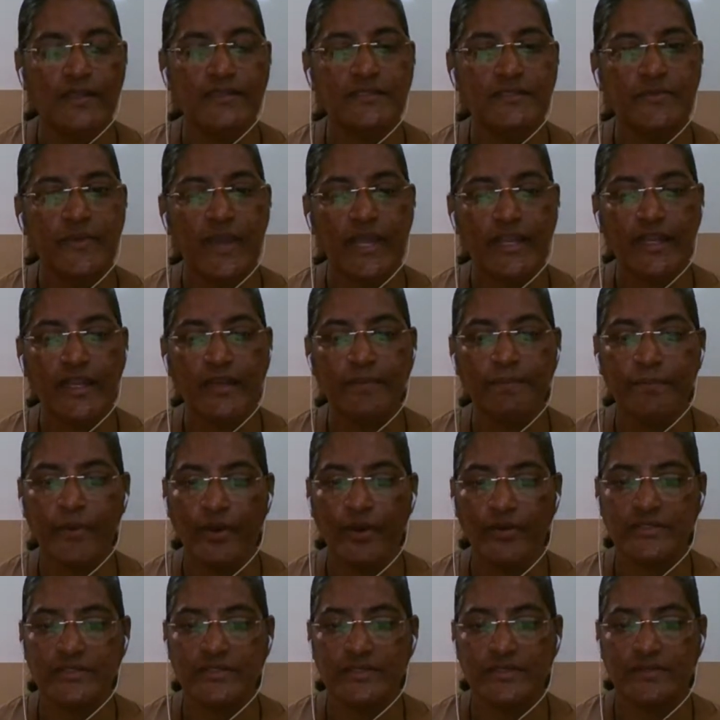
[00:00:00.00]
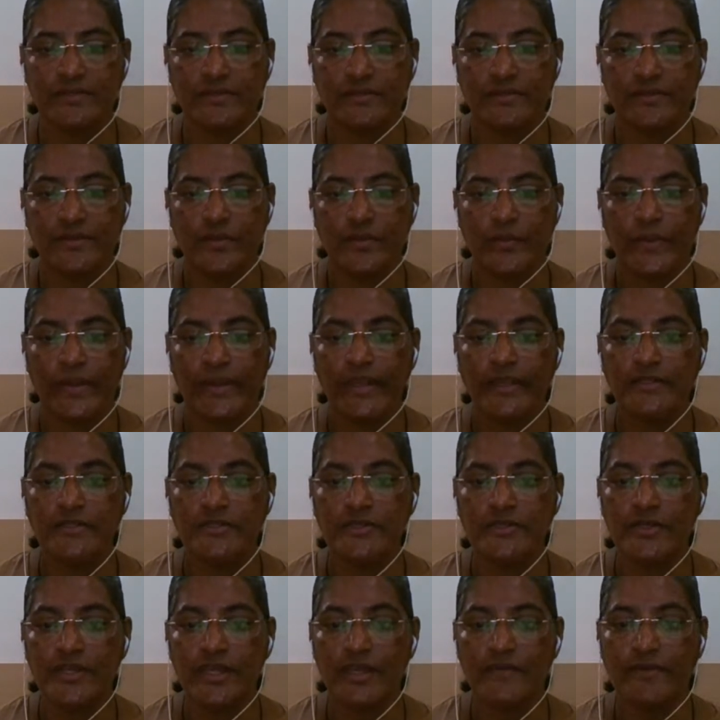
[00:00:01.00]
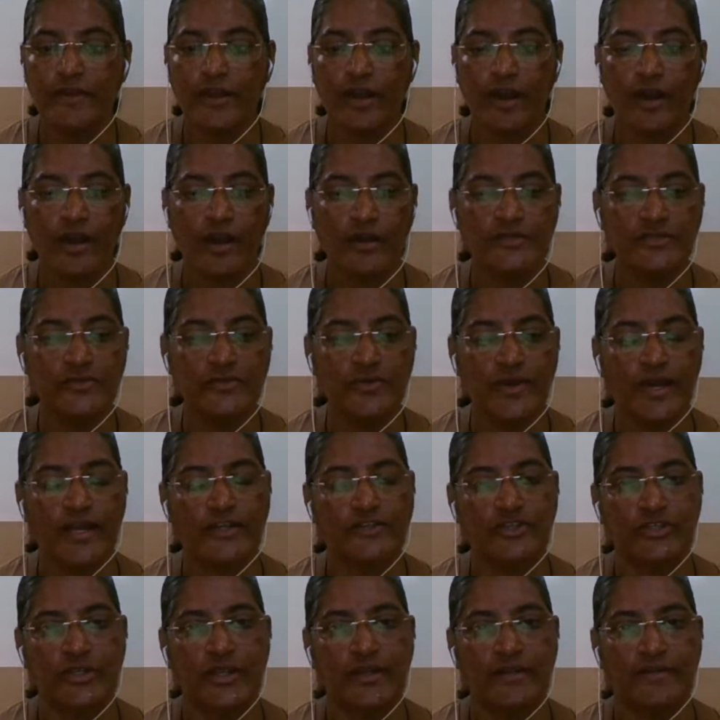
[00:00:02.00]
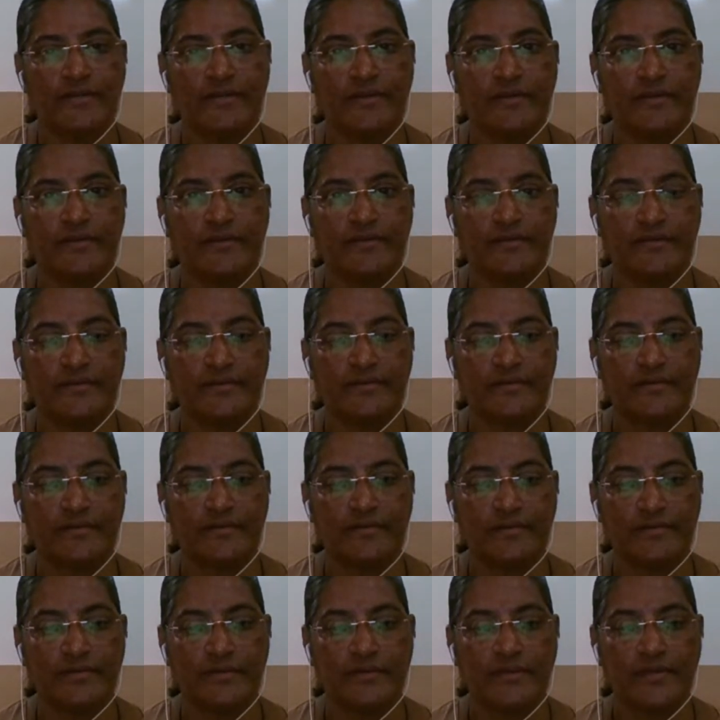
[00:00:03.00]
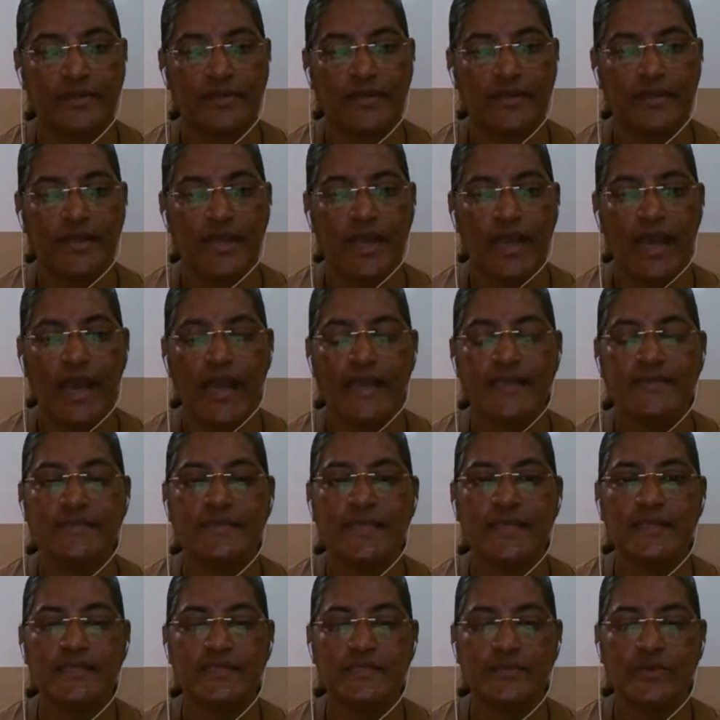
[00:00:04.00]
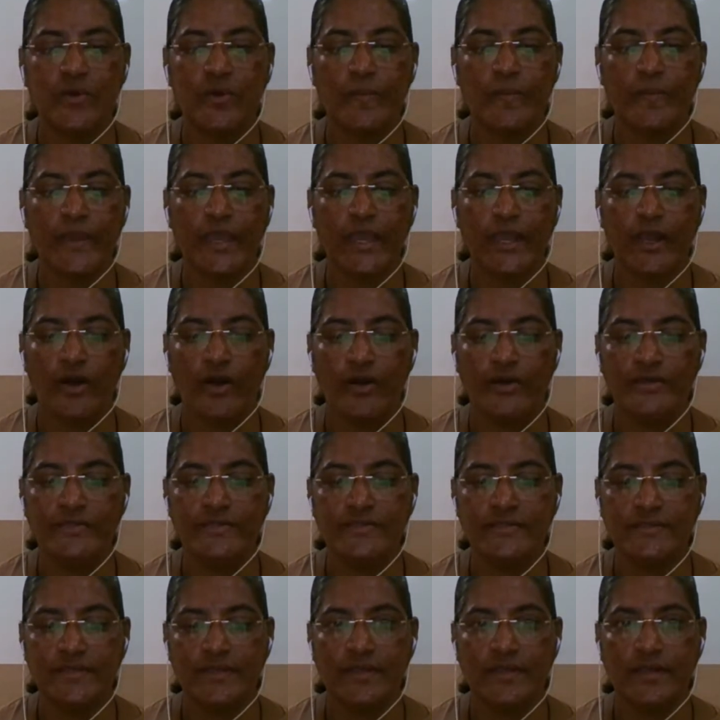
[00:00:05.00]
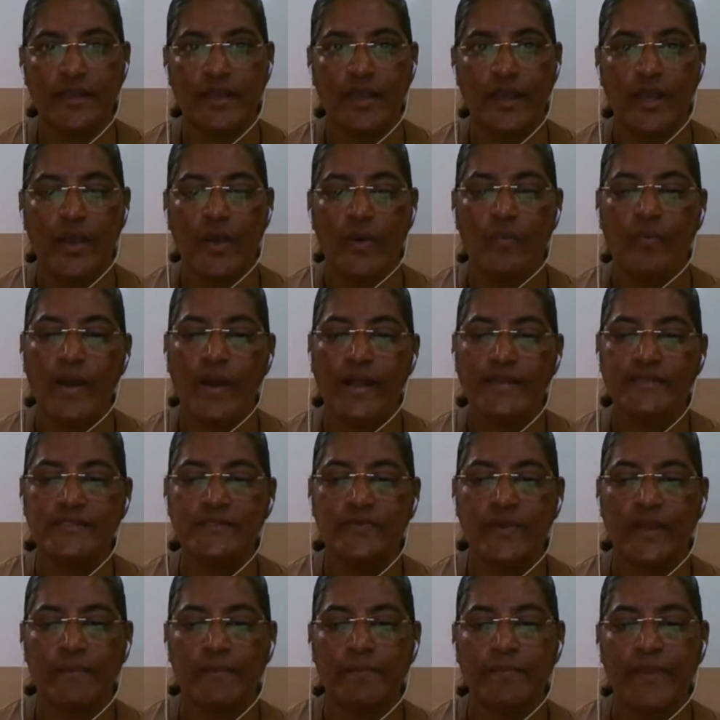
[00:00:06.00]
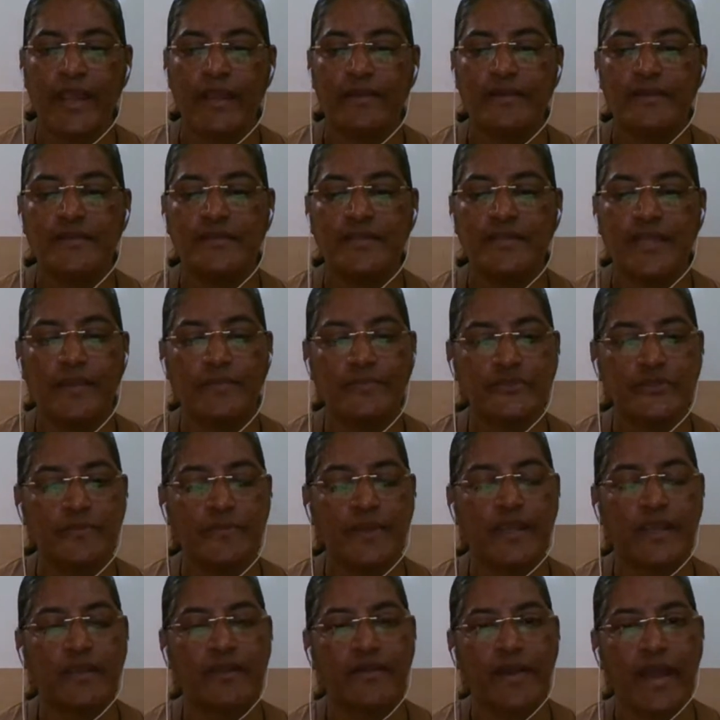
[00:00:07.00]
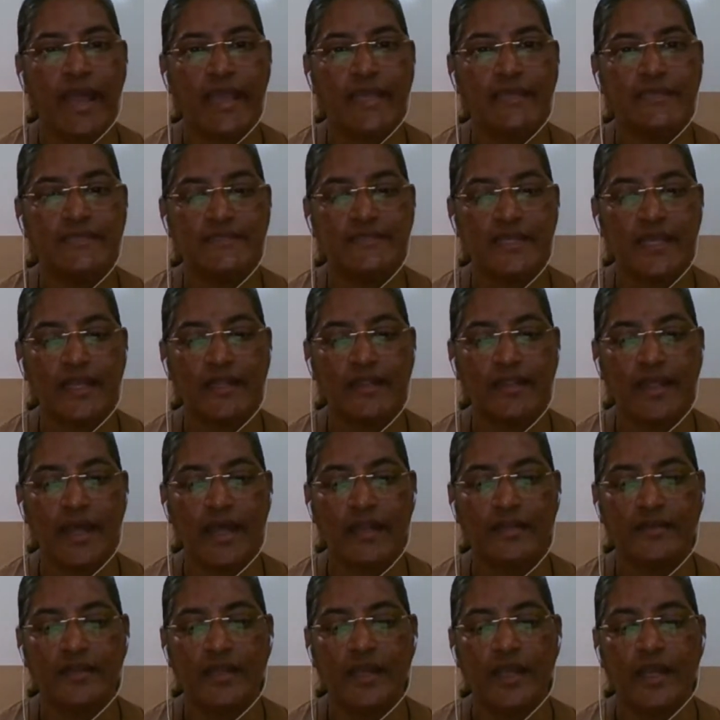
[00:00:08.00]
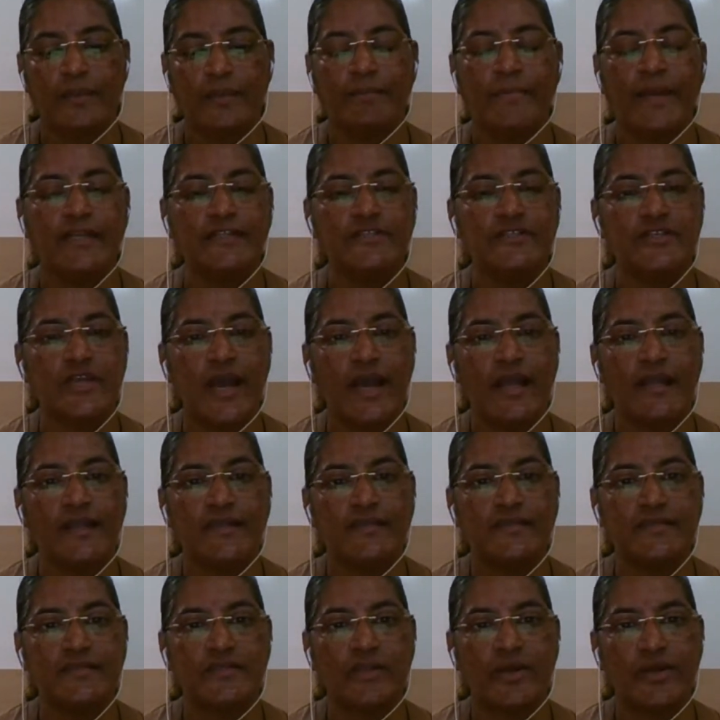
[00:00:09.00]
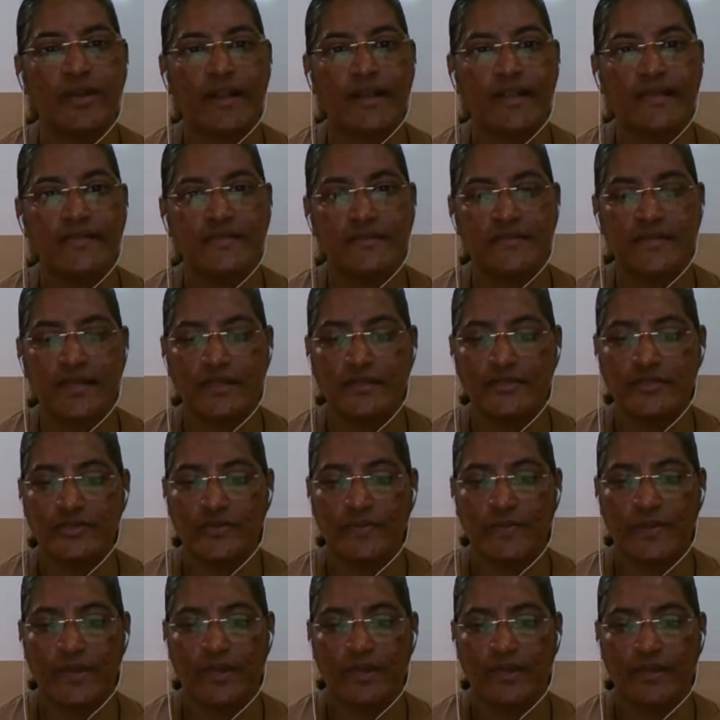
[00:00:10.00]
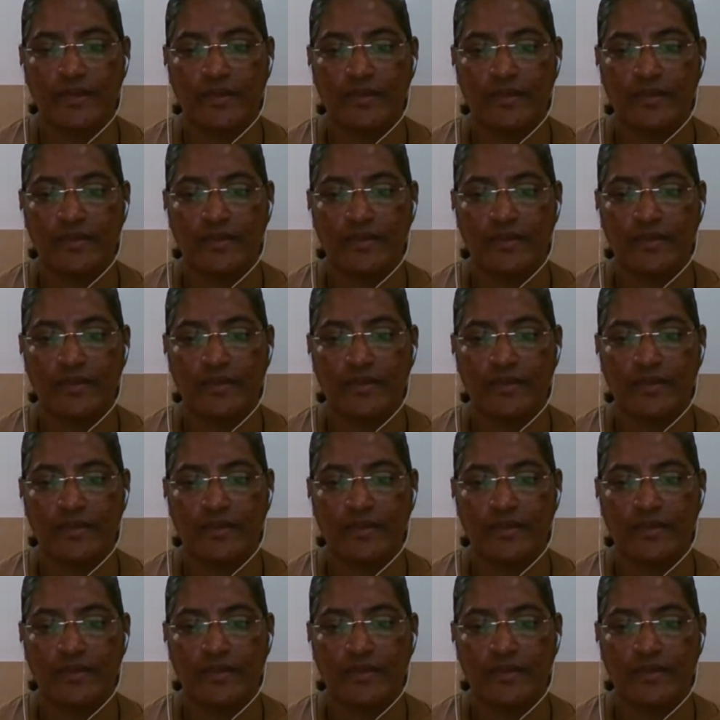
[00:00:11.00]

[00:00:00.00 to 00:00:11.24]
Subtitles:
It's very important. We need to give God to our children. I say so because once one parent came to me crying, saying that my child is not listening to me.